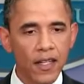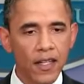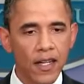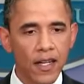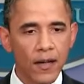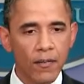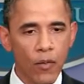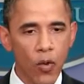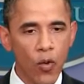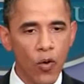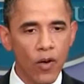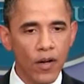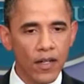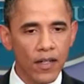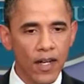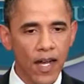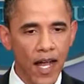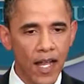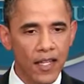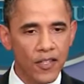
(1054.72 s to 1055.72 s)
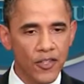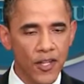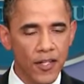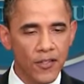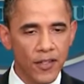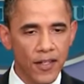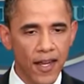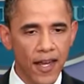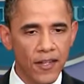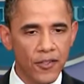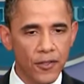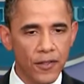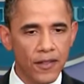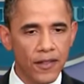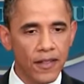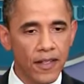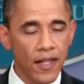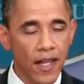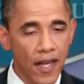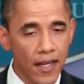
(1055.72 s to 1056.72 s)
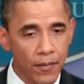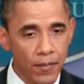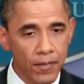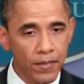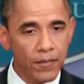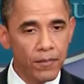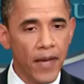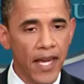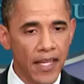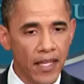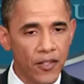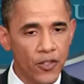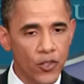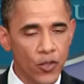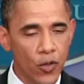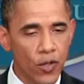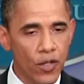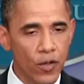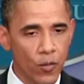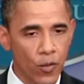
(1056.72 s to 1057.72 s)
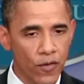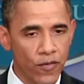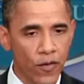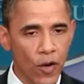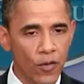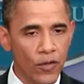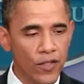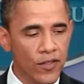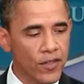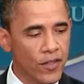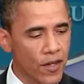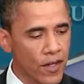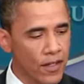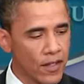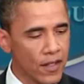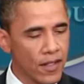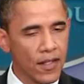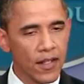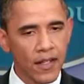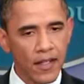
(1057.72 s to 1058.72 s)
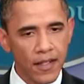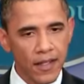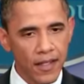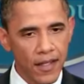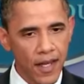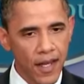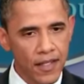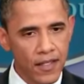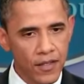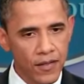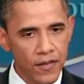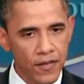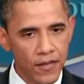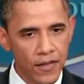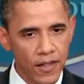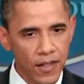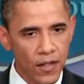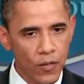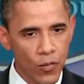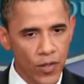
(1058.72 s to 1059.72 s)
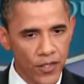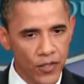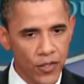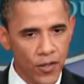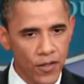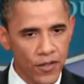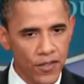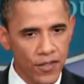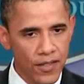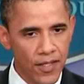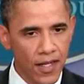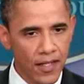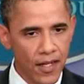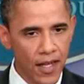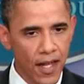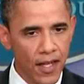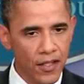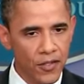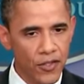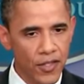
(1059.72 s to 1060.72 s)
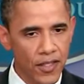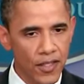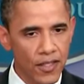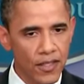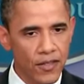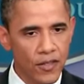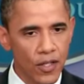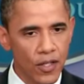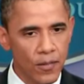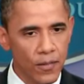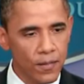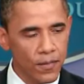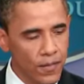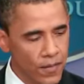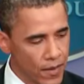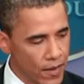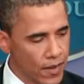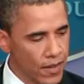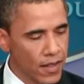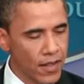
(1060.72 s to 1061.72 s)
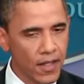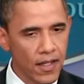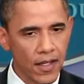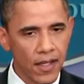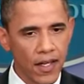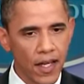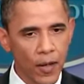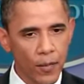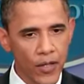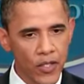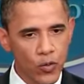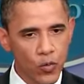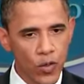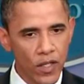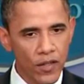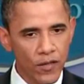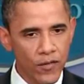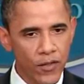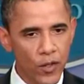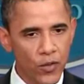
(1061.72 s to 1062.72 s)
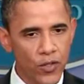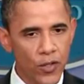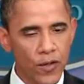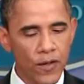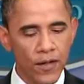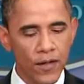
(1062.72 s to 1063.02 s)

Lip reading: more in college education, like making sure that we're focused on the kinds of research and technology that's going to help us win the future.